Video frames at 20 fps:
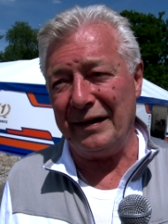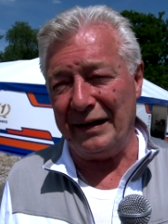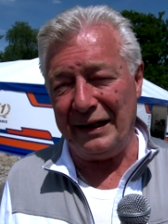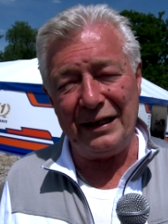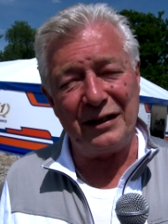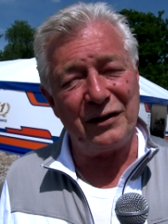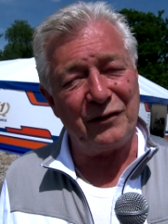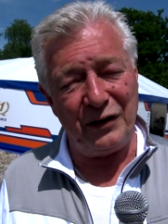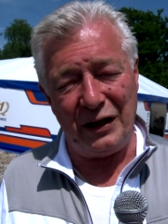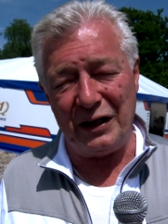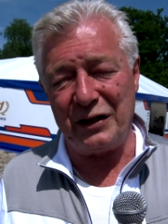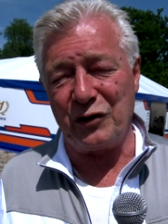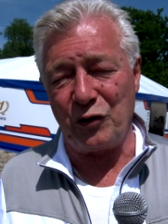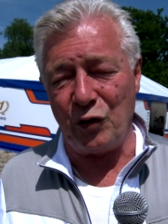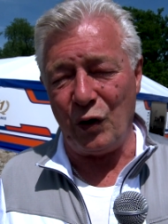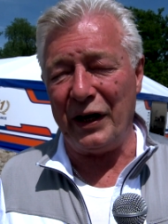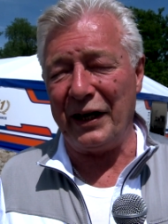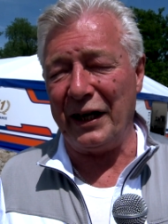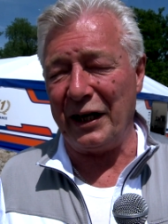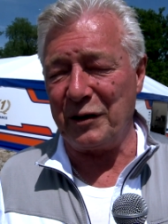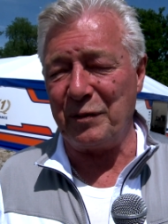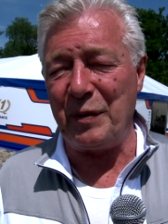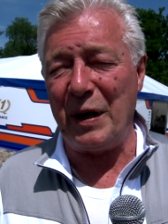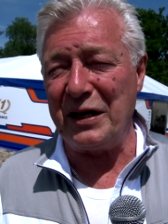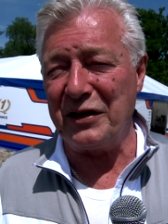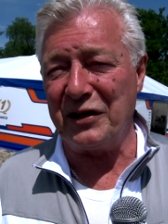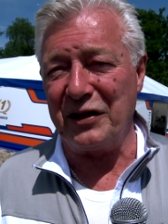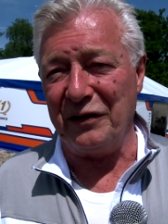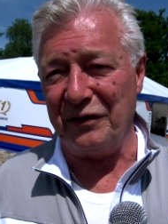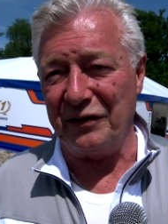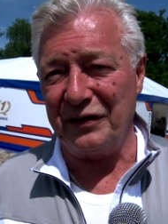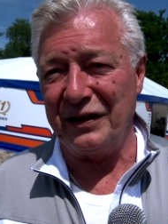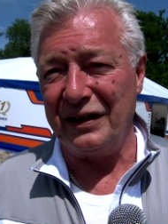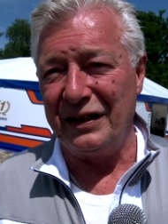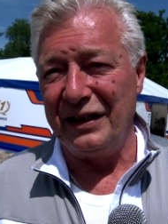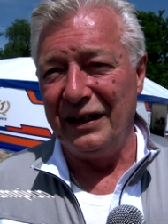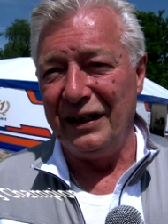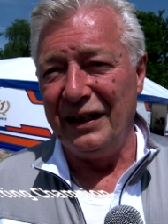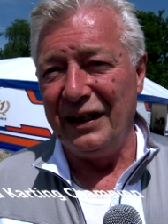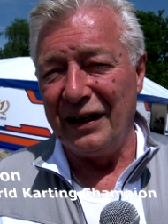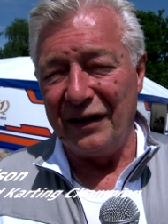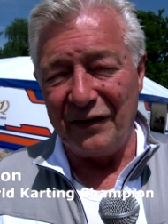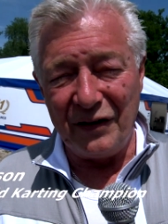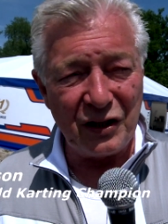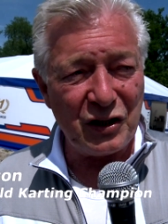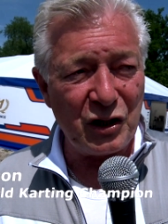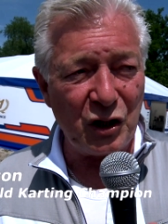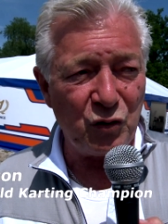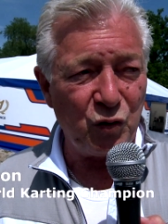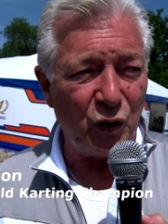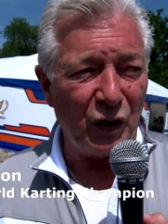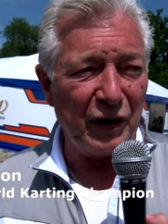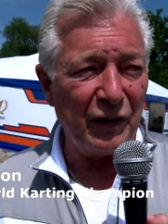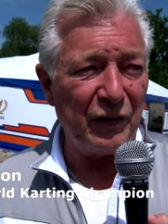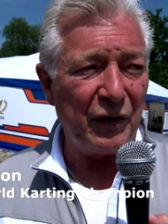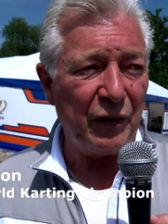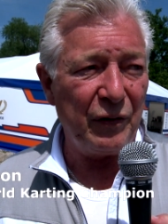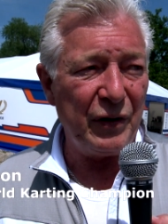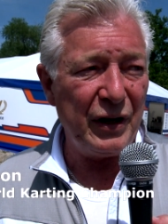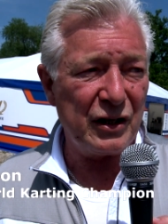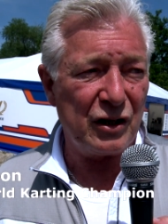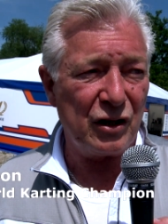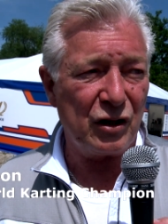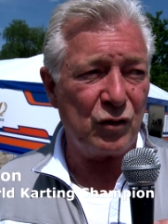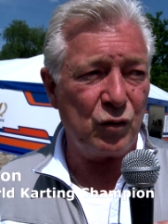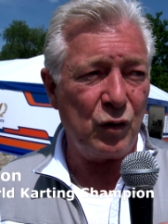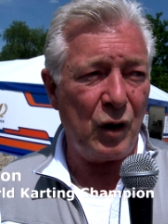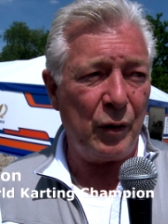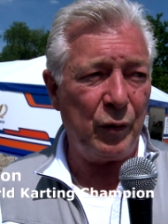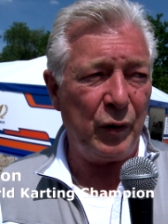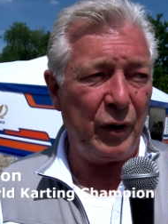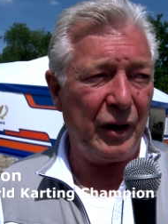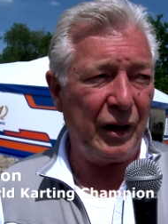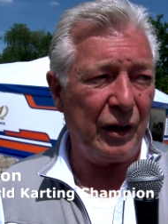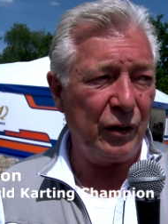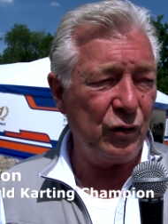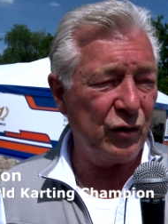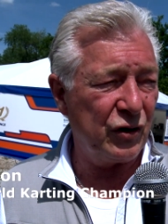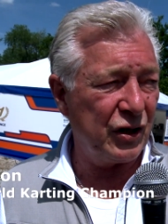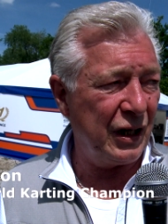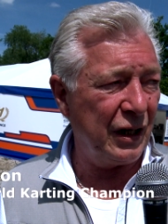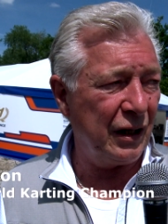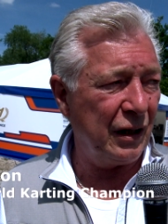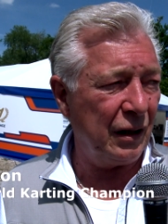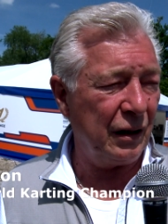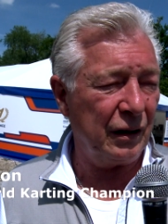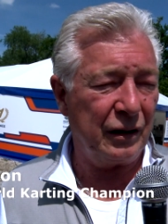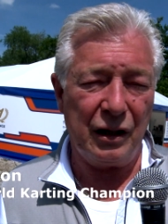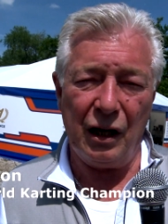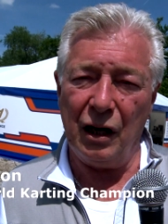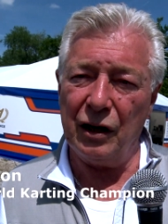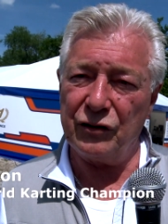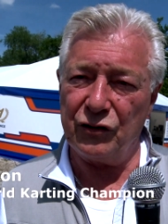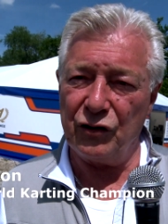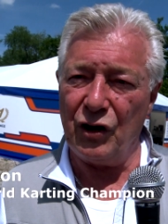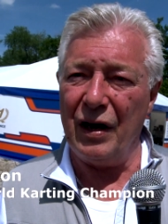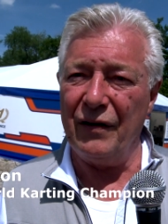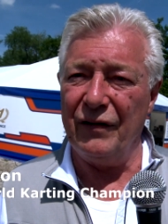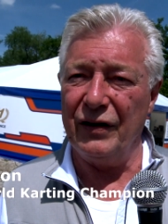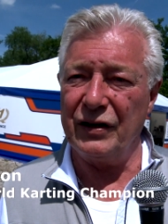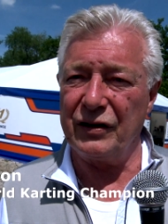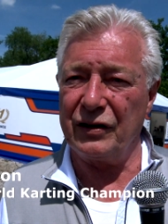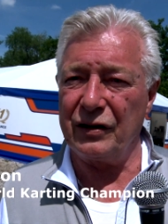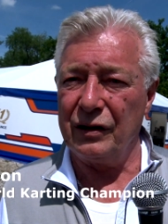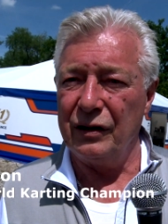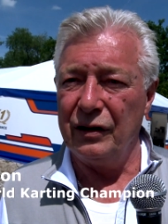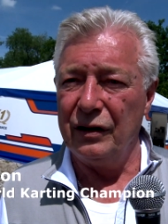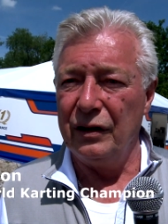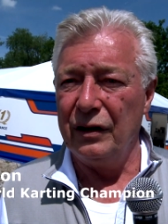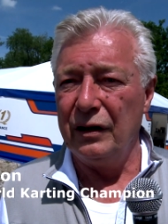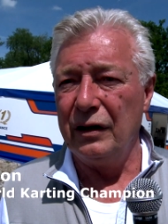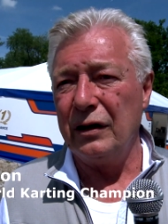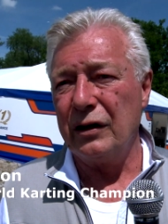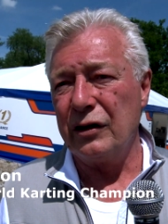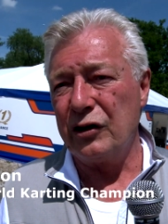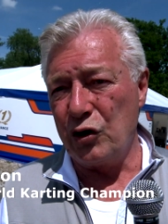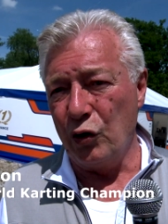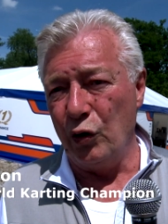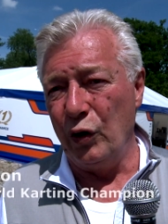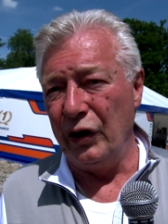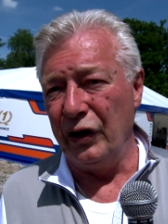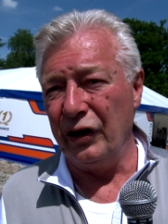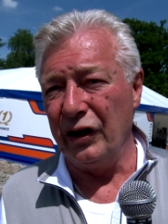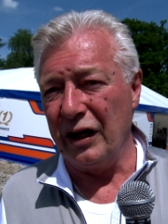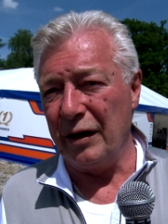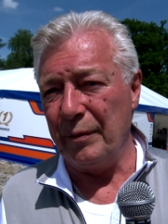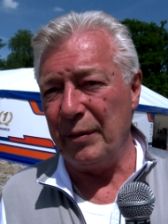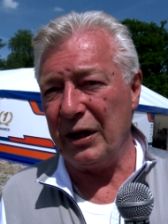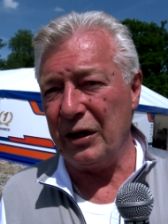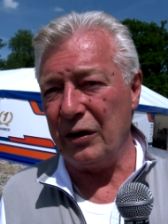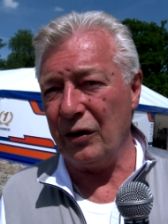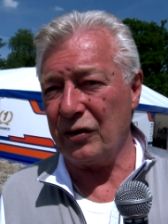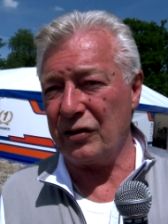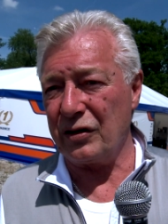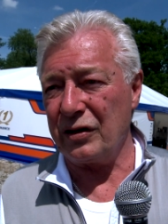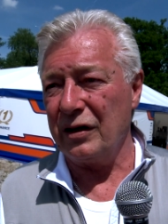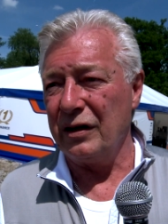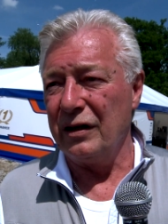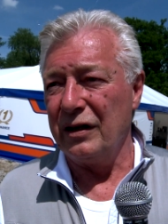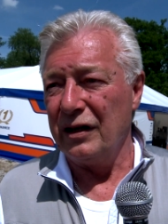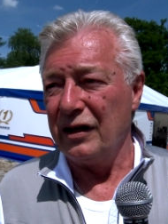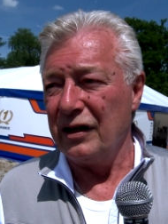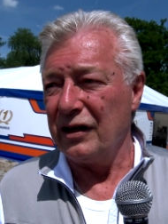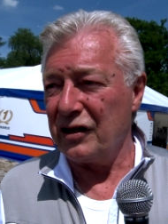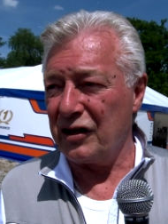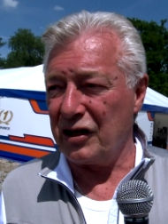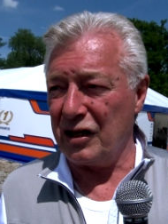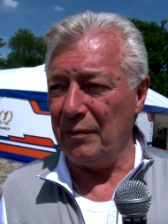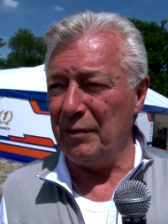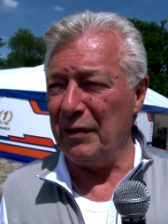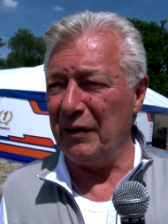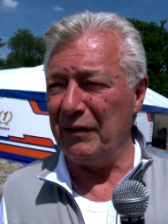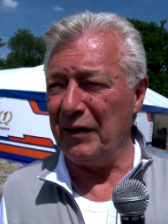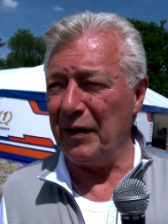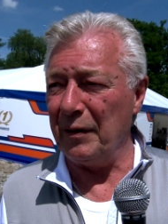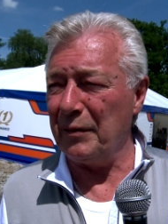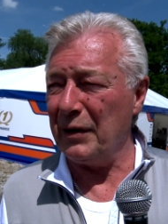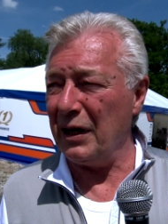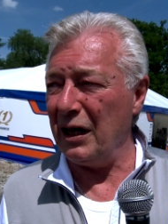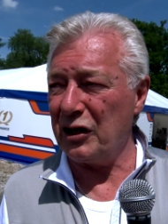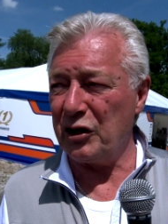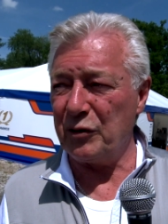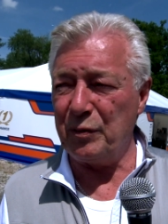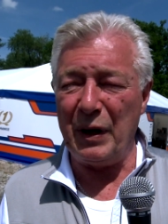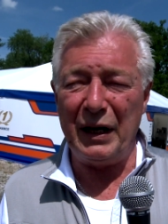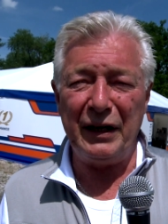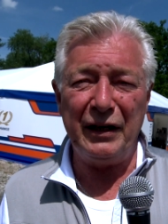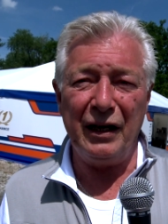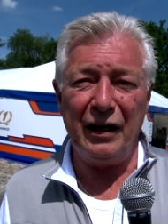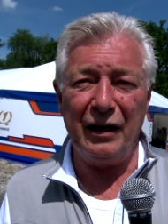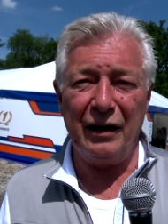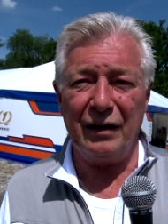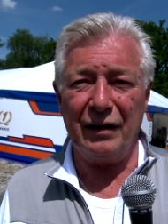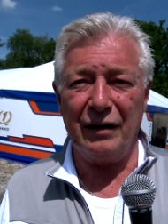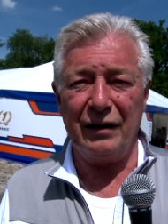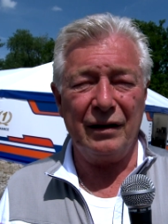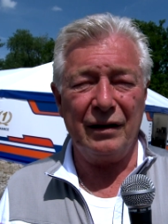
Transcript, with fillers: it's it's quite expensive. This is one of the reasons why we are losing car drivers too early because some of them are spending